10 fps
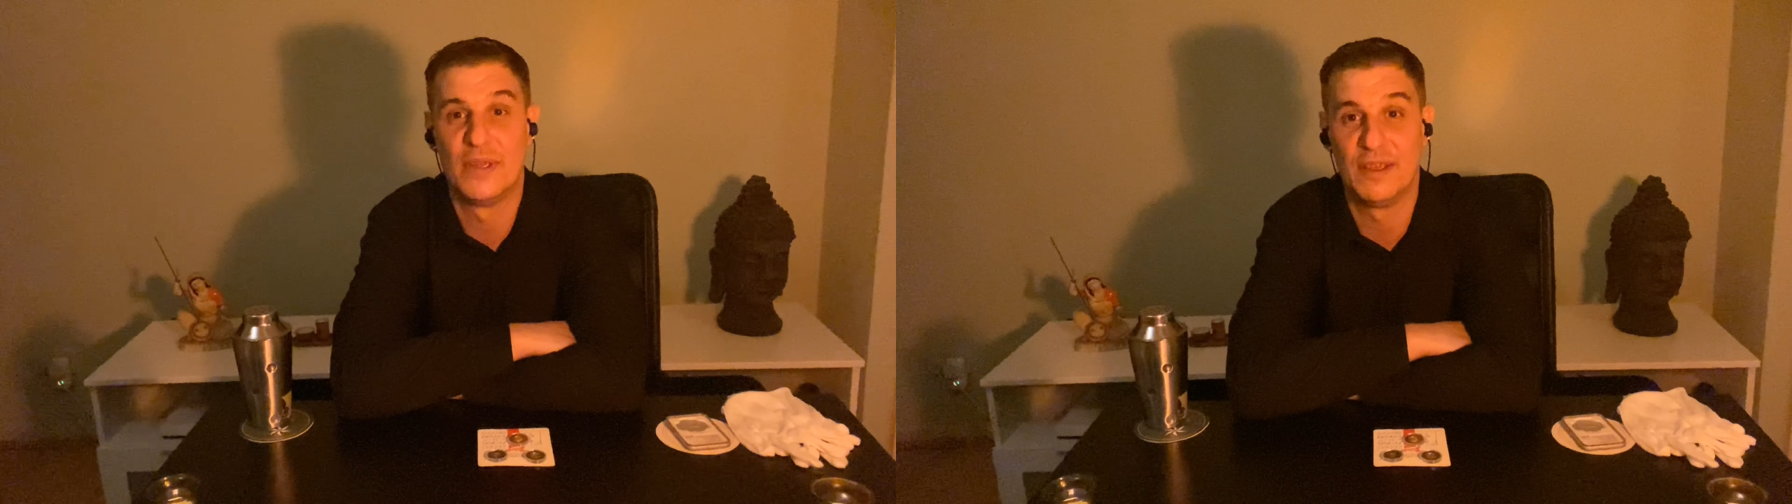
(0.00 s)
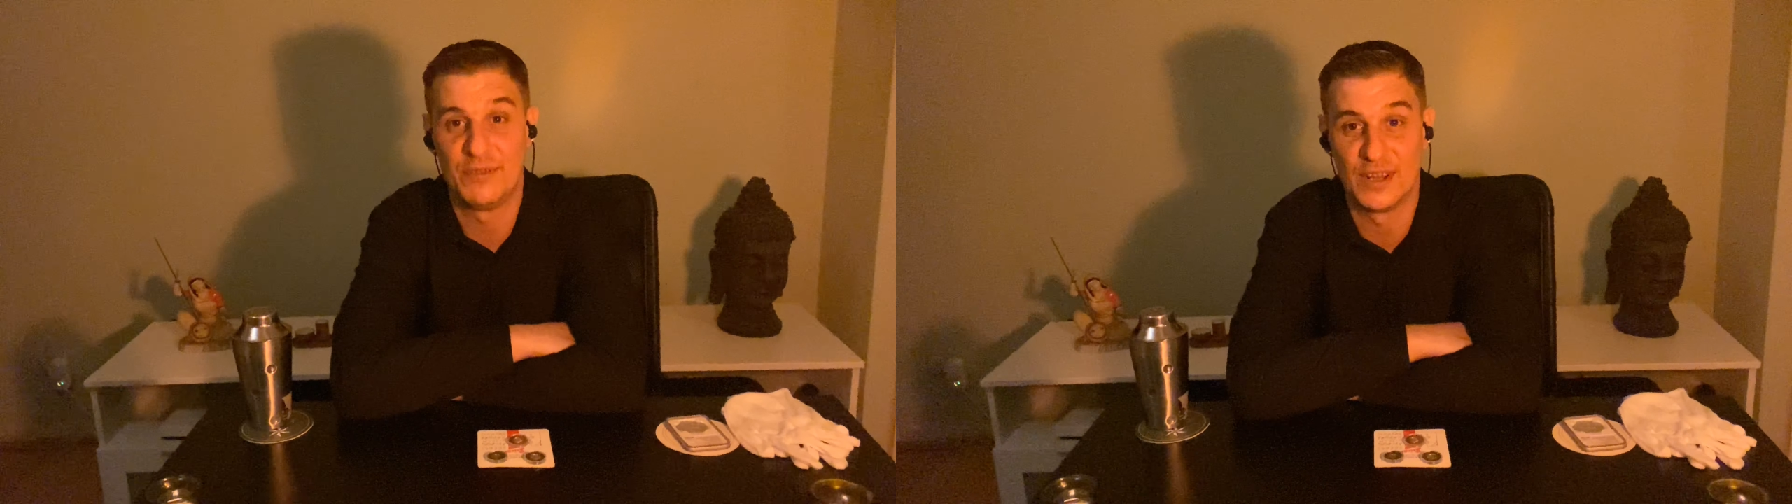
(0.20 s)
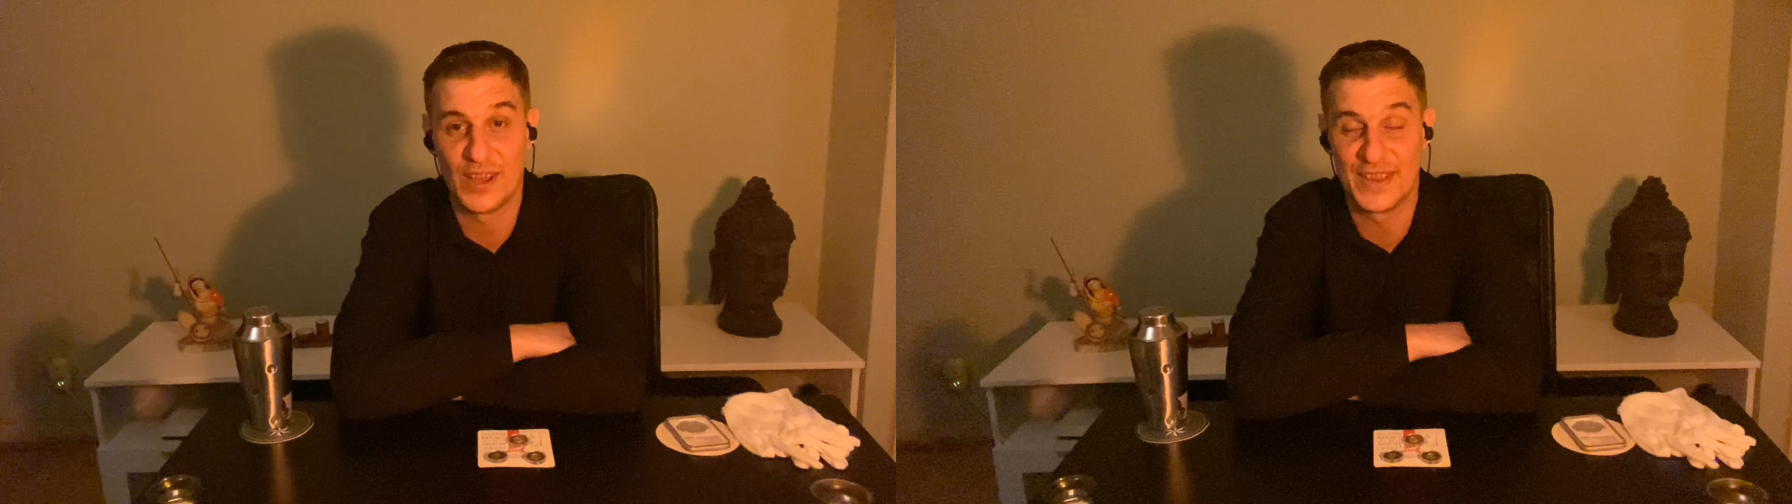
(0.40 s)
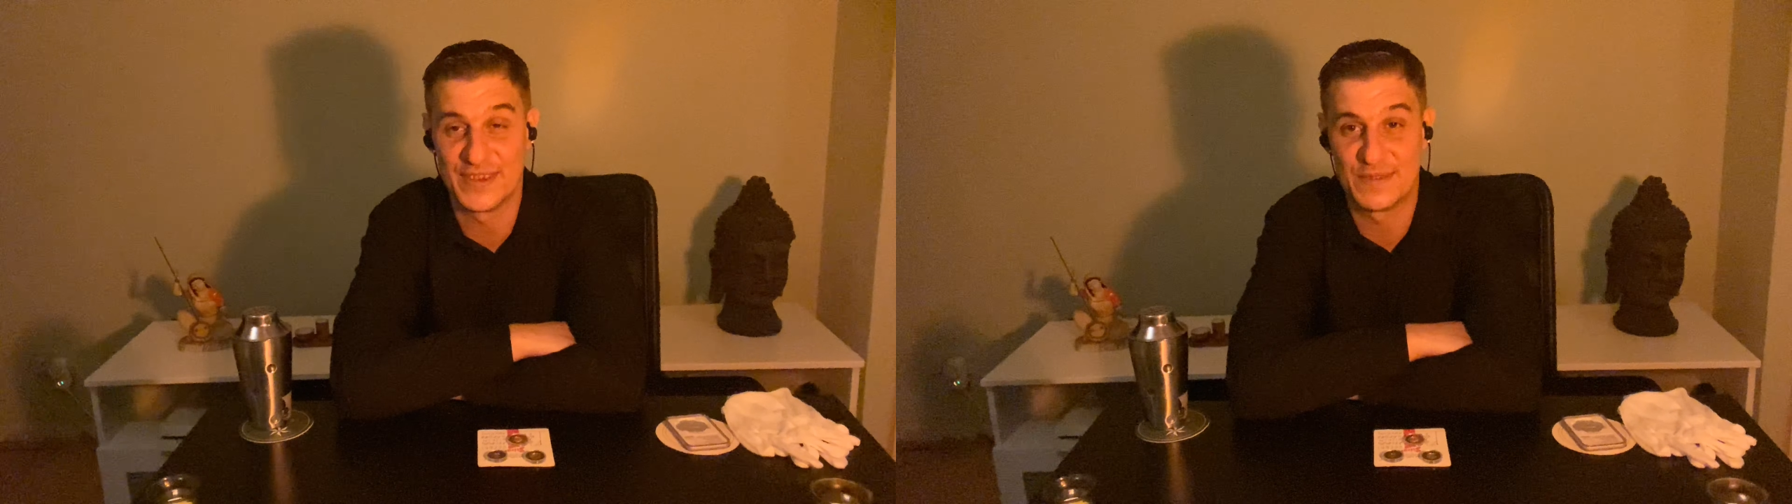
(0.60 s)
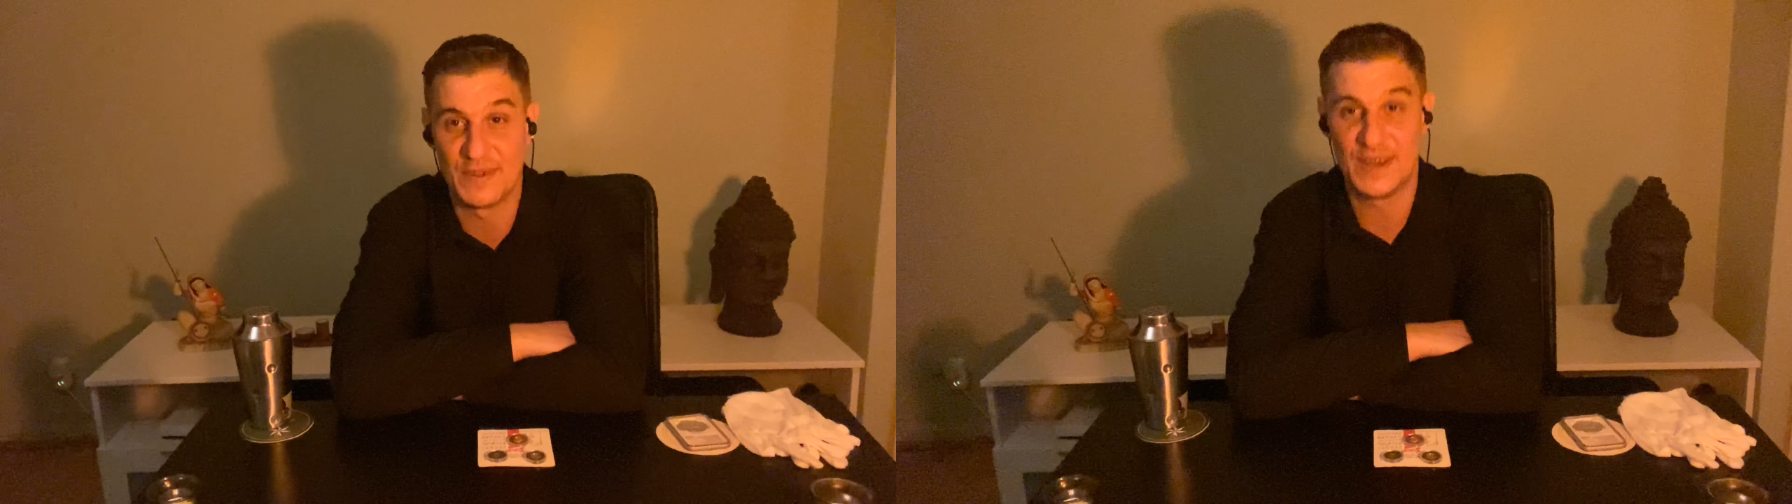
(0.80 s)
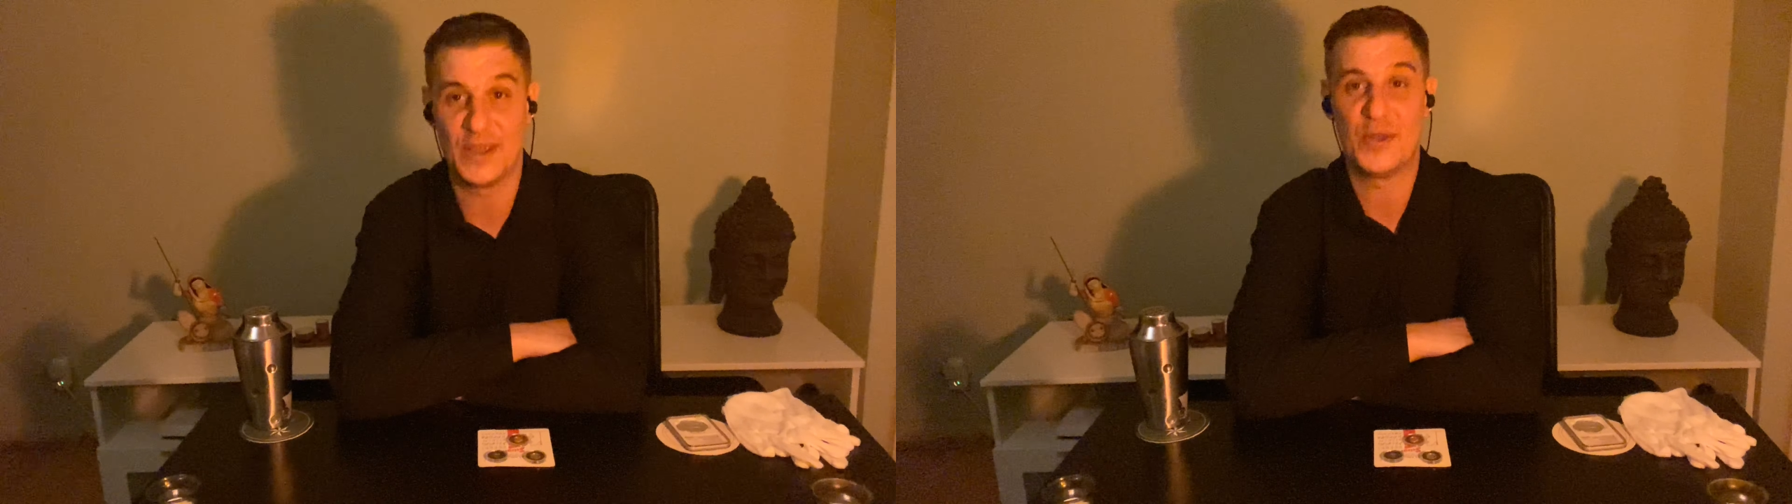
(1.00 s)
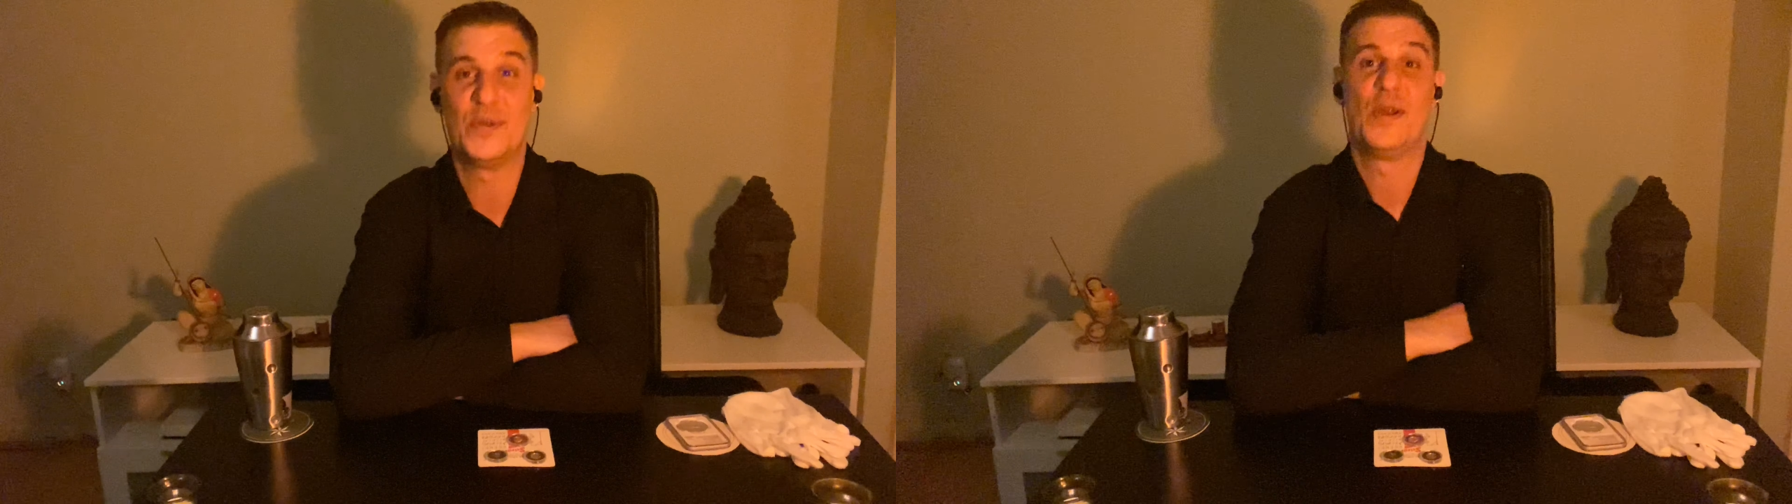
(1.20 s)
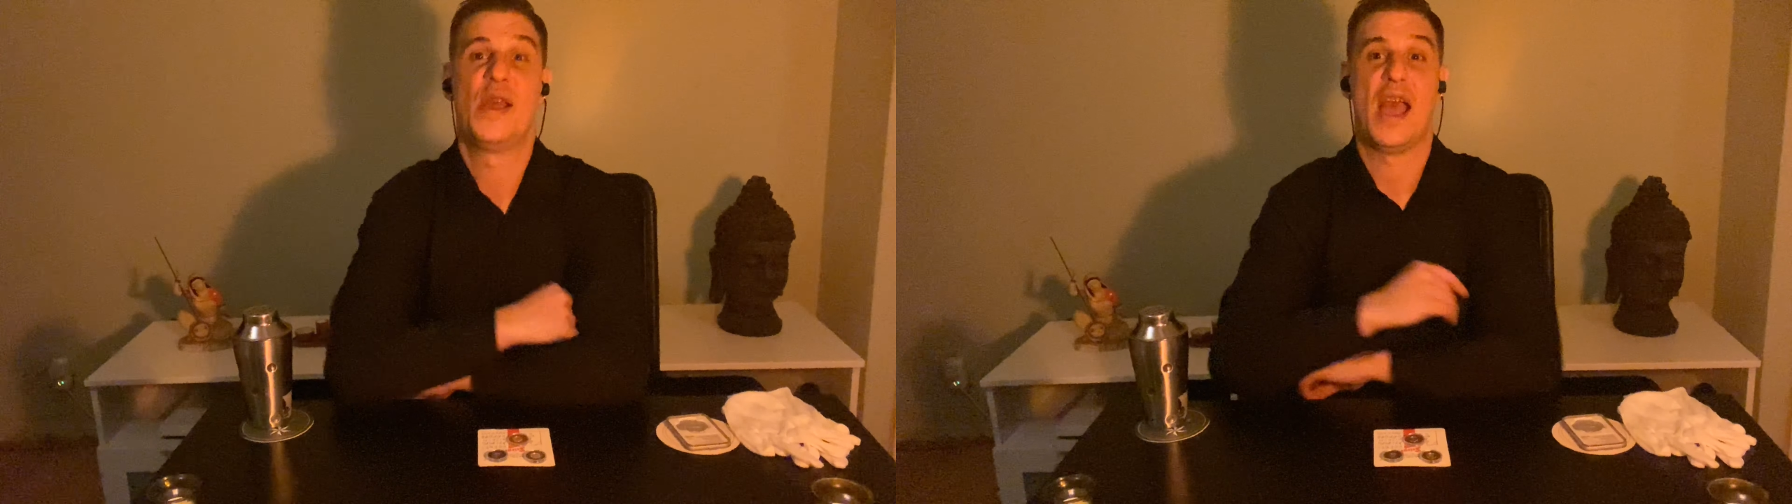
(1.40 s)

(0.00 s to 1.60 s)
If you like this video